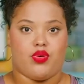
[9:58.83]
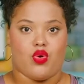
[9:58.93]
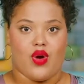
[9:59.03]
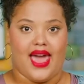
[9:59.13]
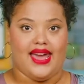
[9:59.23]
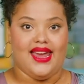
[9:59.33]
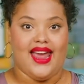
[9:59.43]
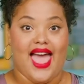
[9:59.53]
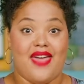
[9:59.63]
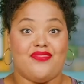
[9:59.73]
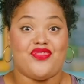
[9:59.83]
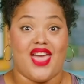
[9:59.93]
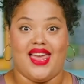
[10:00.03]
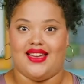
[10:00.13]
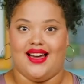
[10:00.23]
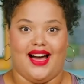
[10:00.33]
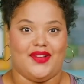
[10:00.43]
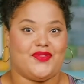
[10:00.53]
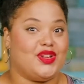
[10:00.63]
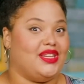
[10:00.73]
pray and thank
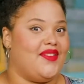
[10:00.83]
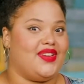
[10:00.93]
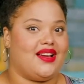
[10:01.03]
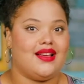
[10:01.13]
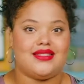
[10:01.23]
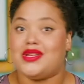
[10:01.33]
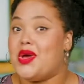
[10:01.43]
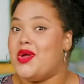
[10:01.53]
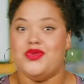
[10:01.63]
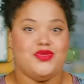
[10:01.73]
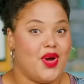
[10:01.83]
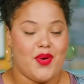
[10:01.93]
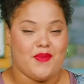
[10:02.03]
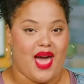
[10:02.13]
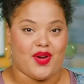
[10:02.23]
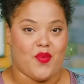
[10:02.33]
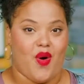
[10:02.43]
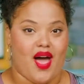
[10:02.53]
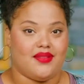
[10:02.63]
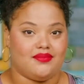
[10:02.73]
God for loving us no matter
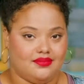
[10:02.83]
what.